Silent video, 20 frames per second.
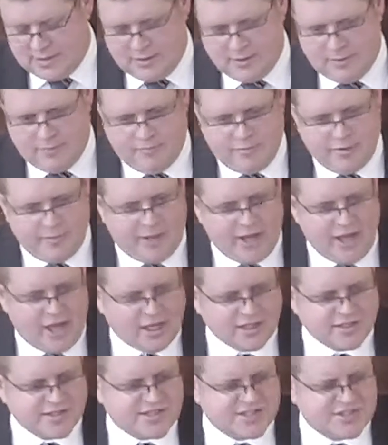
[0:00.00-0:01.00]
But my
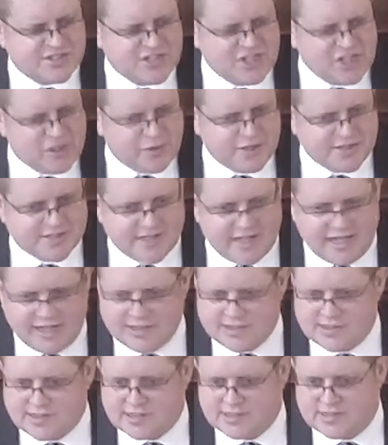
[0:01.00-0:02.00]
answer to you is
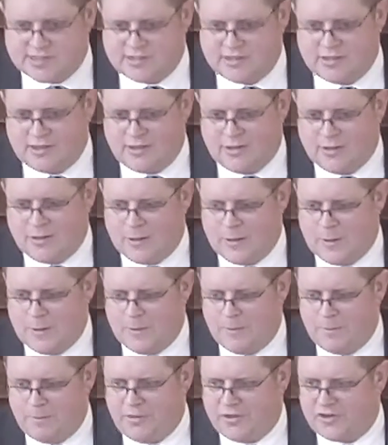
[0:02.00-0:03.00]
this
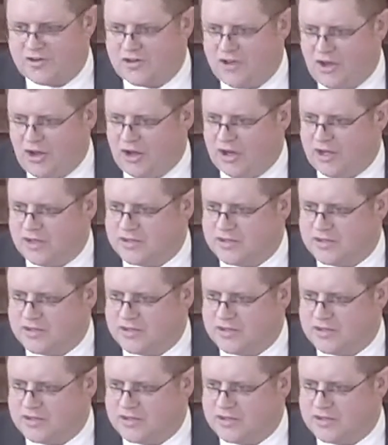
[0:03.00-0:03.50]
But God.